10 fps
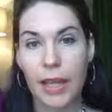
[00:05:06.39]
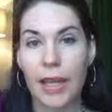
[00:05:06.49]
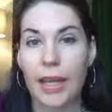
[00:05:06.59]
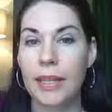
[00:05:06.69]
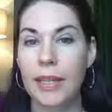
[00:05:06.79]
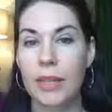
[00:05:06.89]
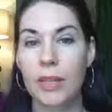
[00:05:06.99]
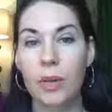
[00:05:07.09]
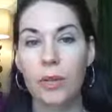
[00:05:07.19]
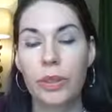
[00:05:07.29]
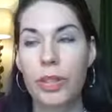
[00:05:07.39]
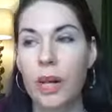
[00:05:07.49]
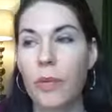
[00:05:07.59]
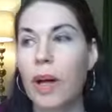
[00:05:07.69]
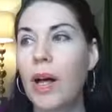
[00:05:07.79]
And he told her,
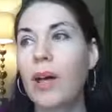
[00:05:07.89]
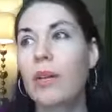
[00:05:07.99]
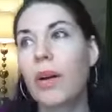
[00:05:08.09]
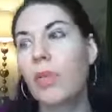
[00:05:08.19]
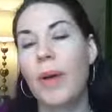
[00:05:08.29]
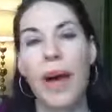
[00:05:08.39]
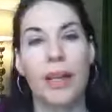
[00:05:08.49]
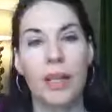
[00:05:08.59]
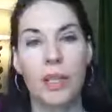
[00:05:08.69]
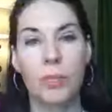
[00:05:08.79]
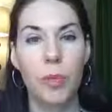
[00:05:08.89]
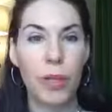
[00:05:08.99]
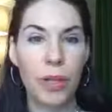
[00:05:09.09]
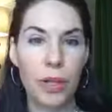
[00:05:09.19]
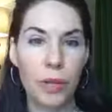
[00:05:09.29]
well, I'll go back and I'll put
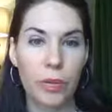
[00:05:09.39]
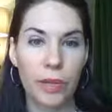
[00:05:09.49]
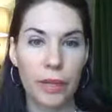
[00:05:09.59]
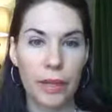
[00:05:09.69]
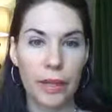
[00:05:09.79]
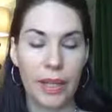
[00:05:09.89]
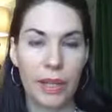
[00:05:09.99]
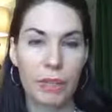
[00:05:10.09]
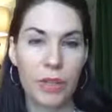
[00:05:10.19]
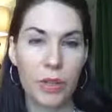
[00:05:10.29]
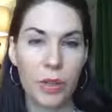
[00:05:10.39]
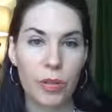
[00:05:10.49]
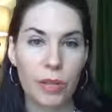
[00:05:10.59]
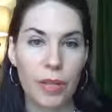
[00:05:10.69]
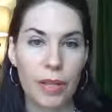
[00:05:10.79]
a note and make
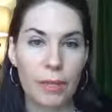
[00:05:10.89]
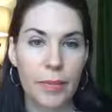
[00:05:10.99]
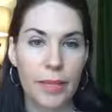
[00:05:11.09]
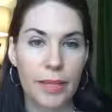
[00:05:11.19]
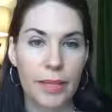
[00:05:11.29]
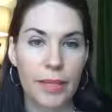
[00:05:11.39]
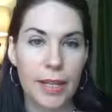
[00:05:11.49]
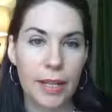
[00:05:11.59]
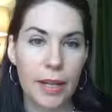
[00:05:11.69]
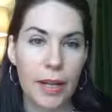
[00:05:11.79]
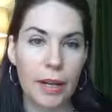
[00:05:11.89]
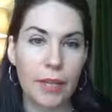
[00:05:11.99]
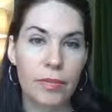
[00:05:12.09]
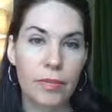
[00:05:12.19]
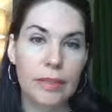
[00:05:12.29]
sure that we get that taken care
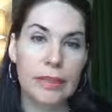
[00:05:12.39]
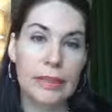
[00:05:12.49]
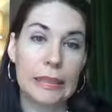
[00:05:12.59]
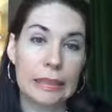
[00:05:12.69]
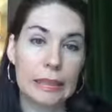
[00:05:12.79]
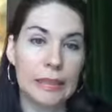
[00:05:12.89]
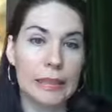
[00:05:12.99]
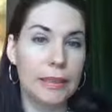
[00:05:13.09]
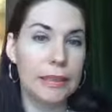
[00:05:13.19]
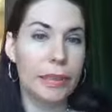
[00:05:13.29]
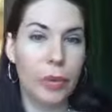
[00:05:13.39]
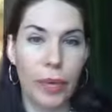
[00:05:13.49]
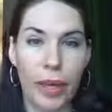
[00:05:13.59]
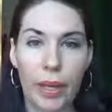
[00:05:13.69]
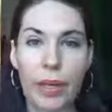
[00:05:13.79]
of.
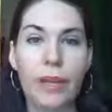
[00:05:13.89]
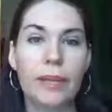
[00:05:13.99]
Okay.